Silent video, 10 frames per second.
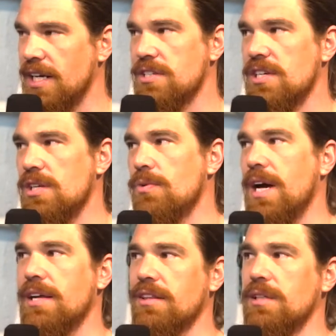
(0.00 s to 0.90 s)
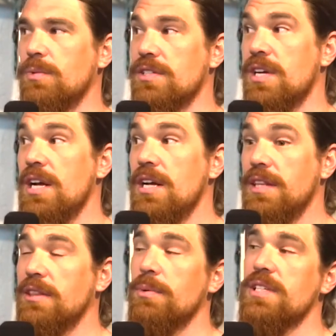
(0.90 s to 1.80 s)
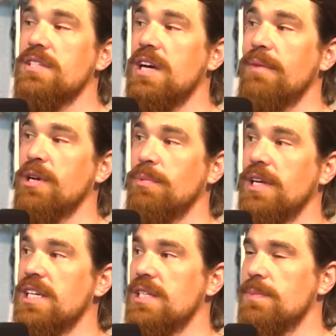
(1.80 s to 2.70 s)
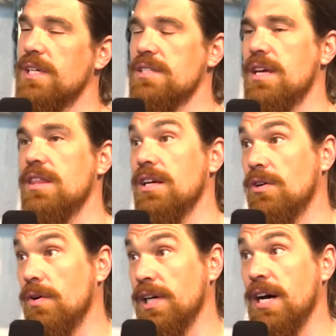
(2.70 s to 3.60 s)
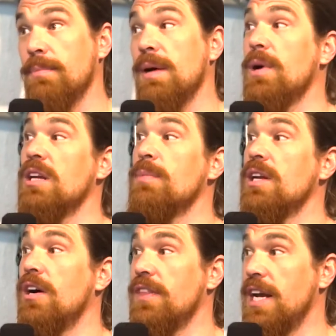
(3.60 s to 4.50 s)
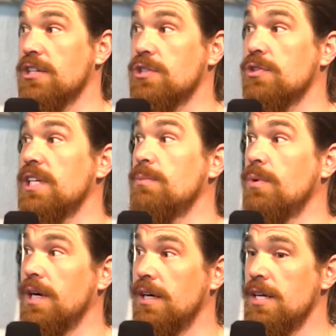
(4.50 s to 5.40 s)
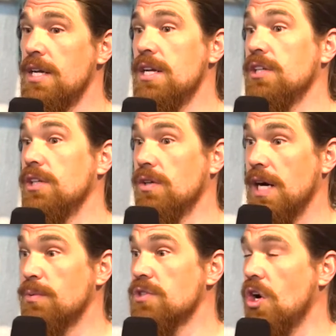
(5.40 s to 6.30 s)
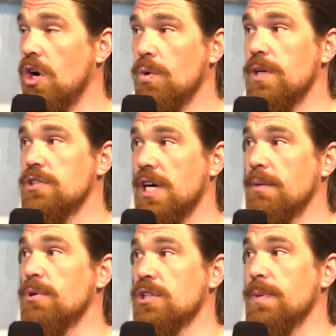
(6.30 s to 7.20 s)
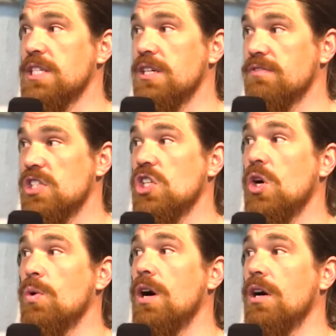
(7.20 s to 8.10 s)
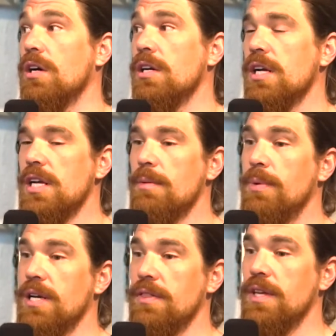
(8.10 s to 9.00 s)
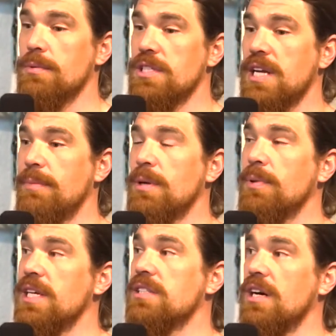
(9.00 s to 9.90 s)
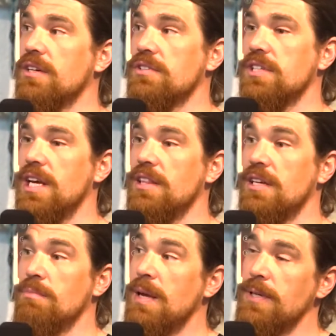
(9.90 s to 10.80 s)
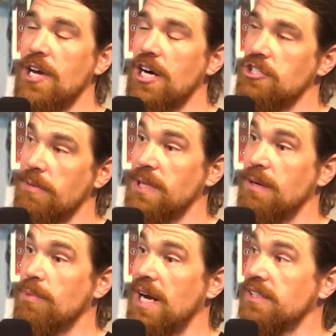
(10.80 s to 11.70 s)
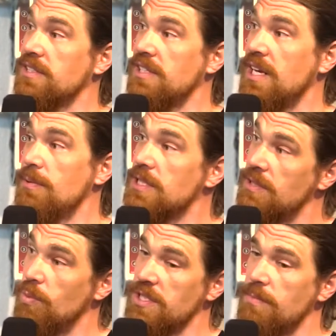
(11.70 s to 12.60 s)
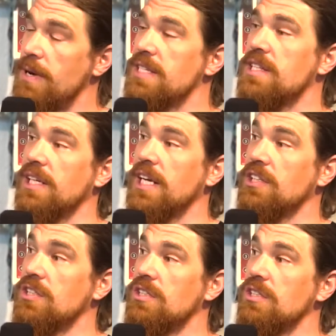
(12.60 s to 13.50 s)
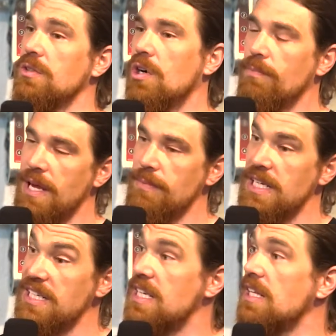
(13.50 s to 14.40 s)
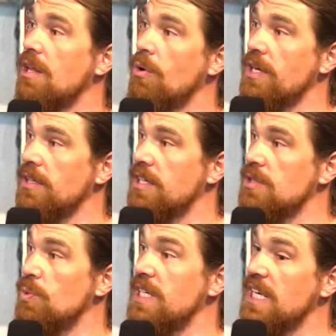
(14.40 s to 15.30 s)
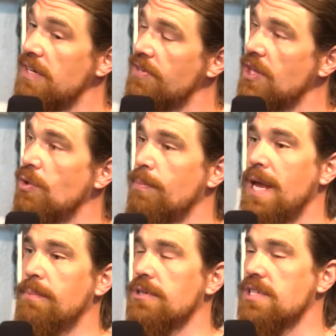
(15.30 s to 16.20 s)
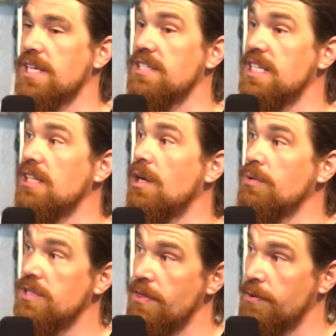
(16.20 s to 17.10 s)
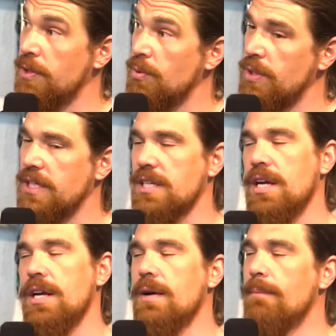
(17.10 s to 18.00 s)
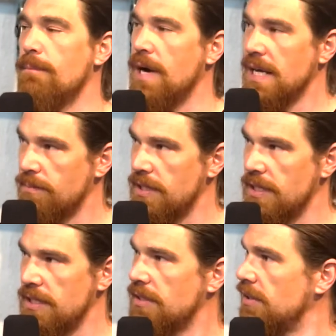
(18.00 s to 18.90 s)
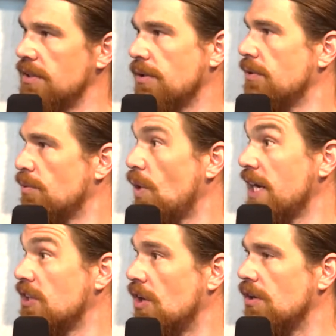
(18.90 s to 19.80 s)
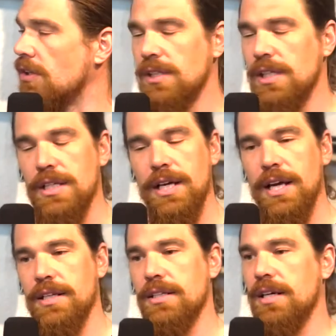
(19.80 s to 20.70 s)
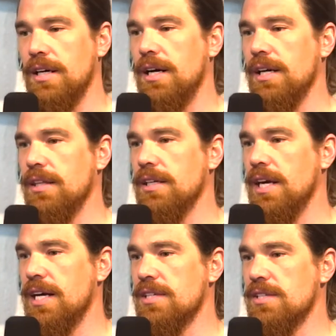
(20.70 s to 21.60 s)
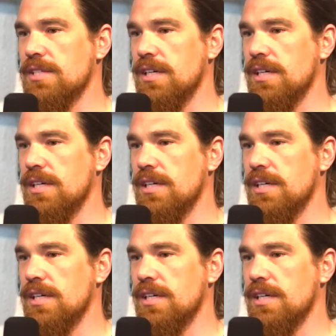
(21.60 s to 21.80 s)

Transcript: a youth athlete was that there is a time and a place, because I think growing up, I might have been on that extreme where, you know, I was always trying to push myself so hard, but there was a time and a place to understand that maybe not jumping at practice today was the best thing I could do, or maybe deloading this week, even though the paper says deloads in 3 weeks, might be, you know, the right call. And I think as